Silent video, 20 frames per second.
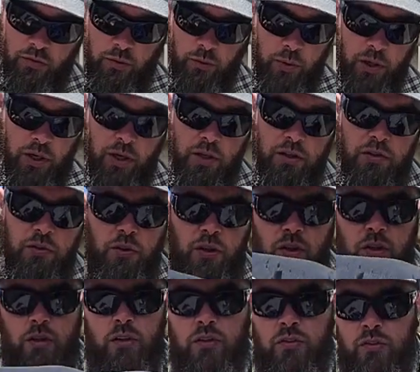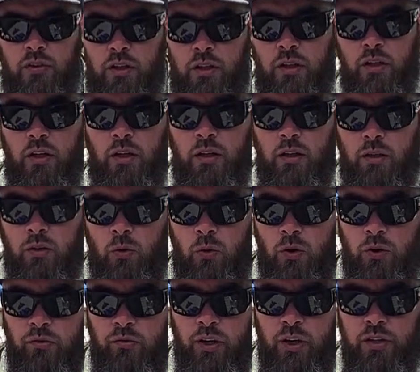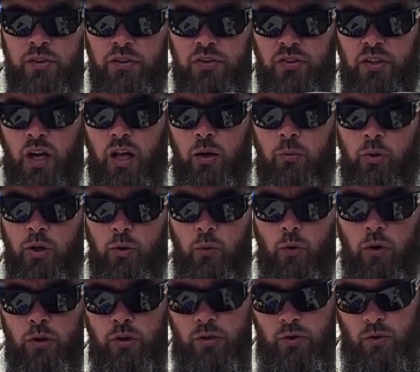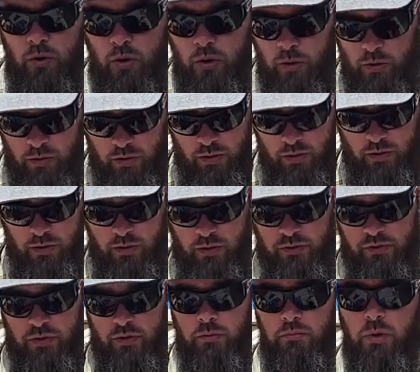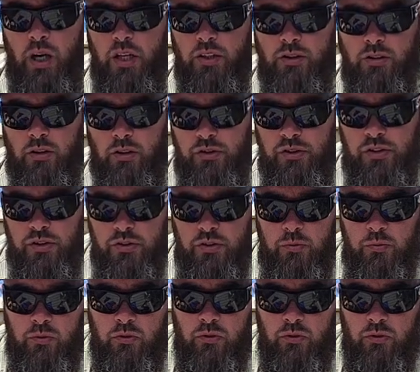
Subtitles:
the past. It's the North Face Dolomite One Duo. It's a modular system,